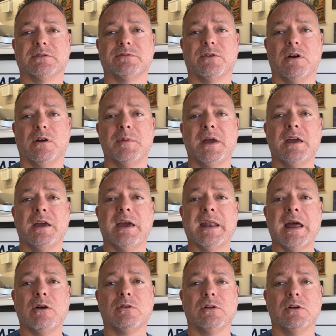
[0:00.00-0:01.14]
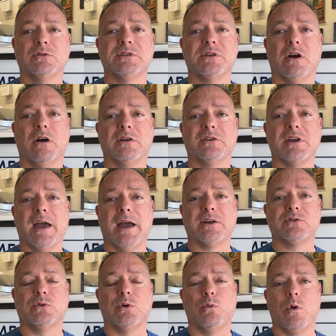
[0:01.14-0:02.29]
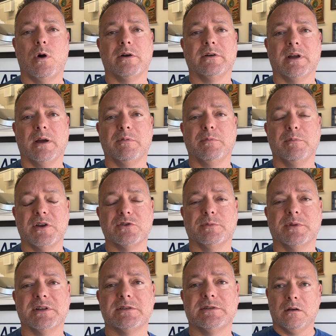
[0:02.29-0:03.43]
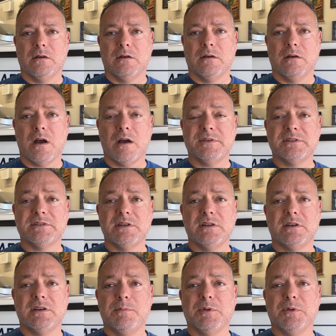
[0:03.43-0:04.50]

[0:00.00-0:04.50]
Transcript: from and how close they are to actual water depth measurements. Obviously, the deeper